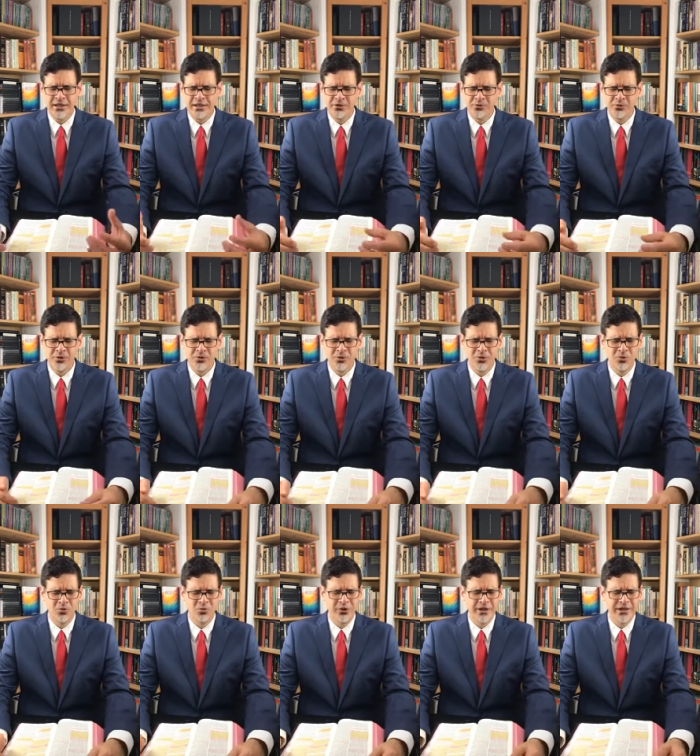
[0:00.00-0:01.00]
hero
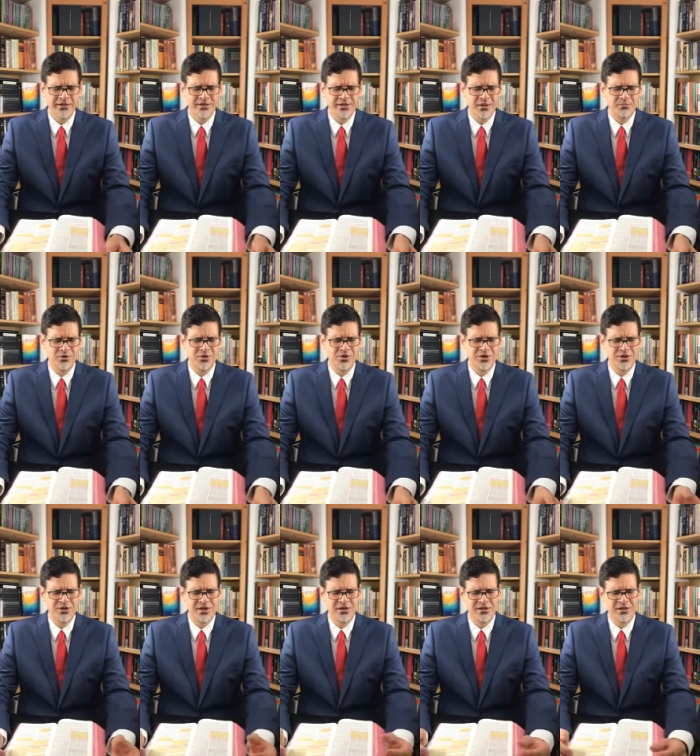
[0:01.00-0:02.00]
we accept
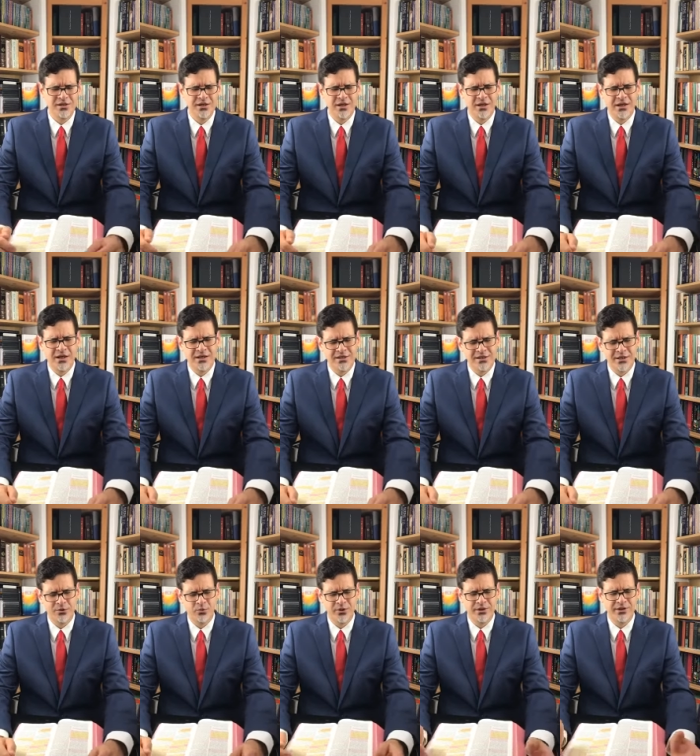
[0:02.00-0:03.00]
jesus as our
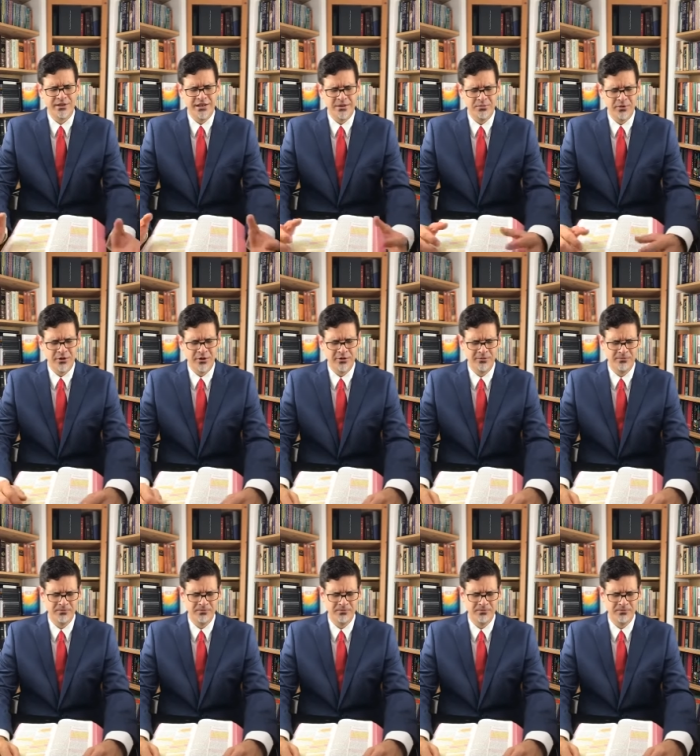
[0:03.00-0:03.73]
redeemer